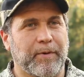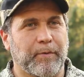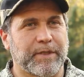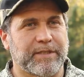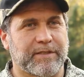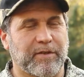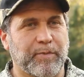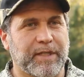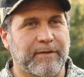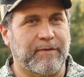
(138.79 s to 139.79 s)
which is a little
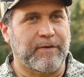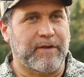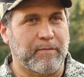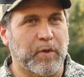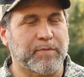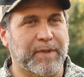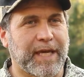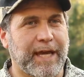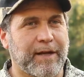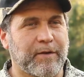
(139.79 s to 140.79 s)
bit different than most
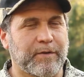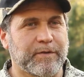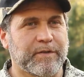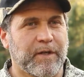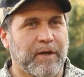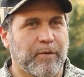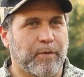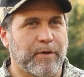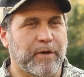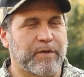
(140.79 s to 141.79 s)
mechanicals
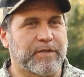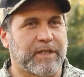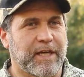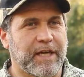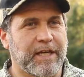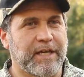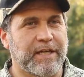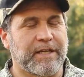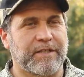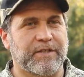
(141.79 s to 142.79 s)
where they're using a
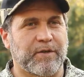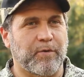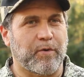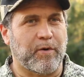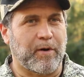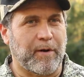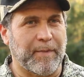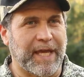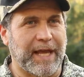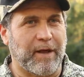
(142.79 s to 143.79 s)
hinge or a
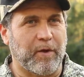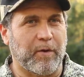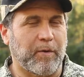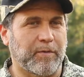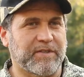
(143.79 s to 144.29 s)
mechanical